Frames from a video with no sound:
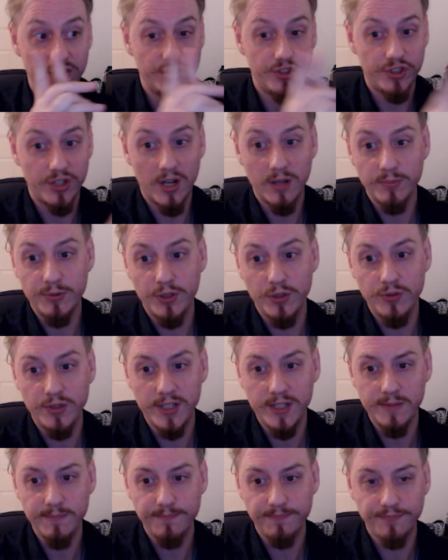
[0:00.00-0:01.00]

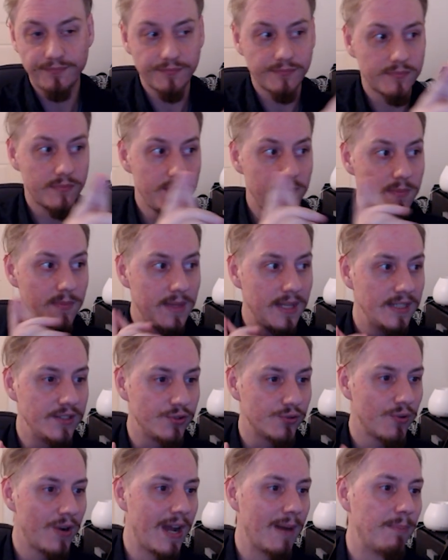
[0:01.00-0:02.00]
Sharpshooter and
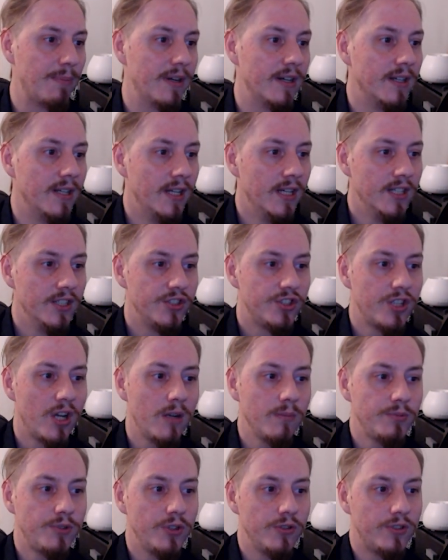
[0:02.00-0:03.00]
Trapper.
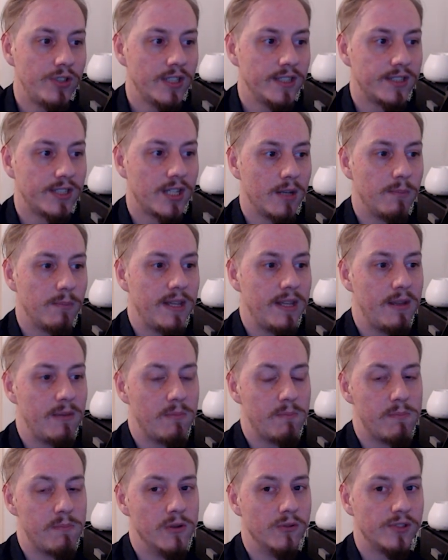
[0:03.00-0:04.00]
Sharpshooter is
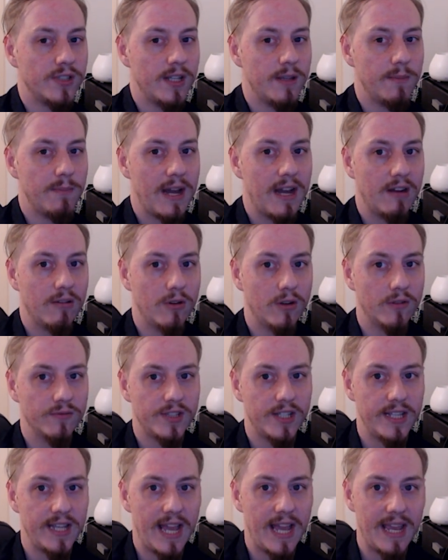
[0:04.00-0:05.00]
be mostly about
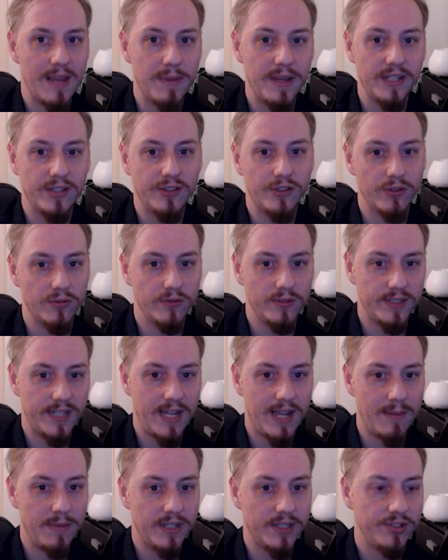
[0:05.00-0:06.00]
obviously aiming, doing
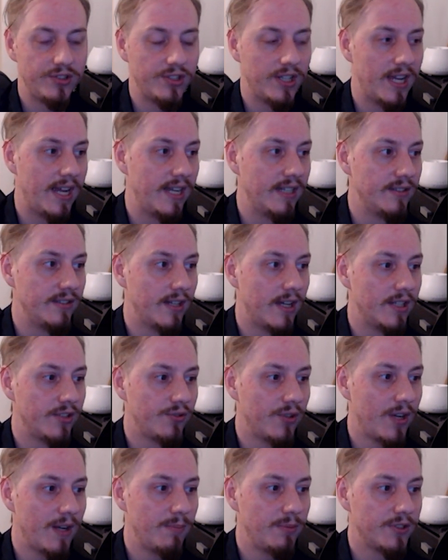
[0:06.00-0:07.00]
damage, and
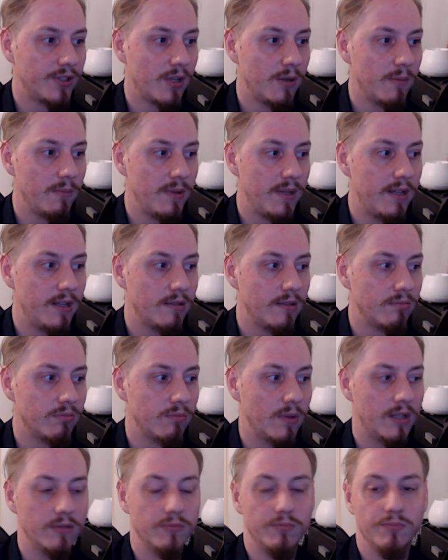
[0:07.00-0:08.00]
Trapper is going to be,
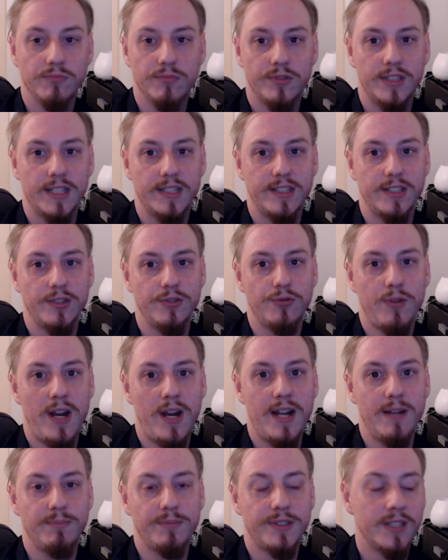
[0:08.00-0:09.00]
well, setting
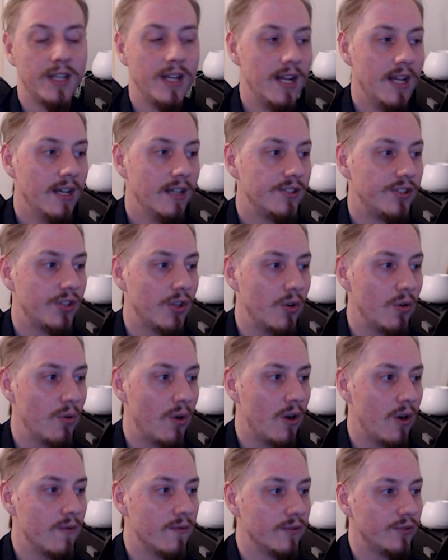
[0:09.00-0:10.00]
traps. So
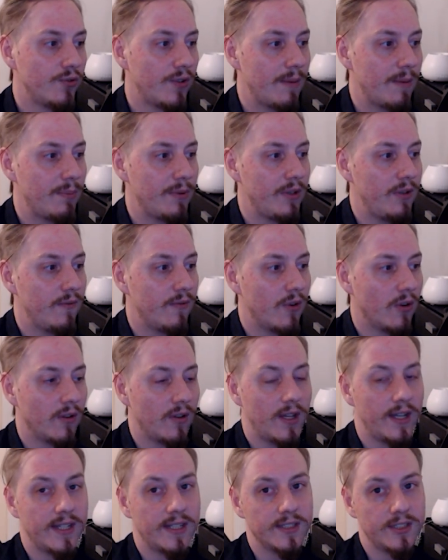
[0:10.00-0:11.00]
over in Trapper, you've got
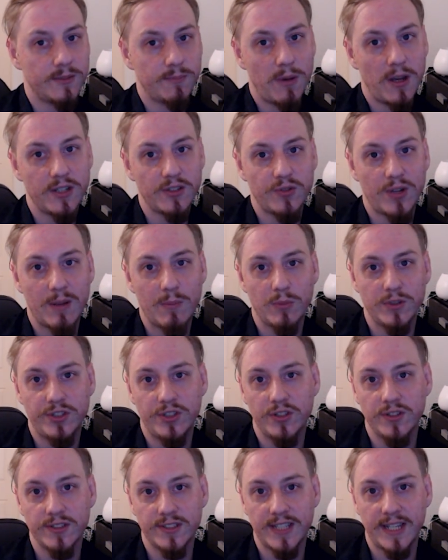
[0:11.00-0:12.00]
like a spike trap which
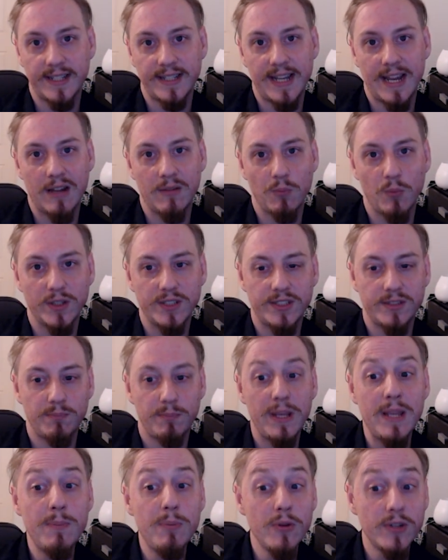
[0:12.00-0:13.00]
you can set down, which
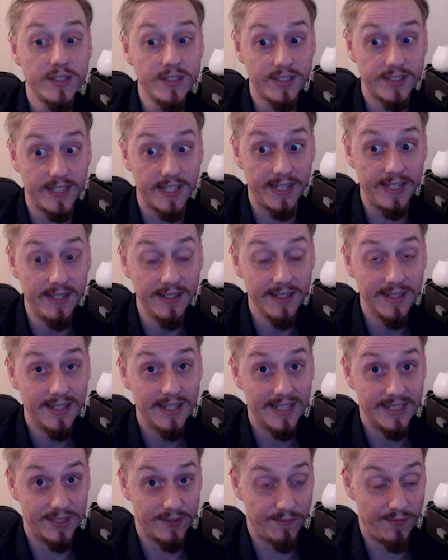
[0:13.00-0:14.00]
people can see.
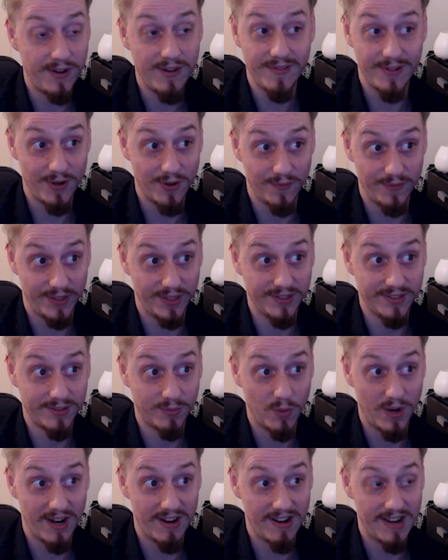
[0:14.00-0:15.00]
It's very obvious
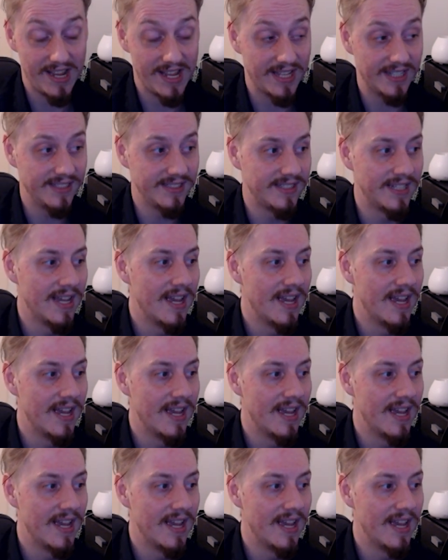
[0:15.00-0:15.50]
where it is.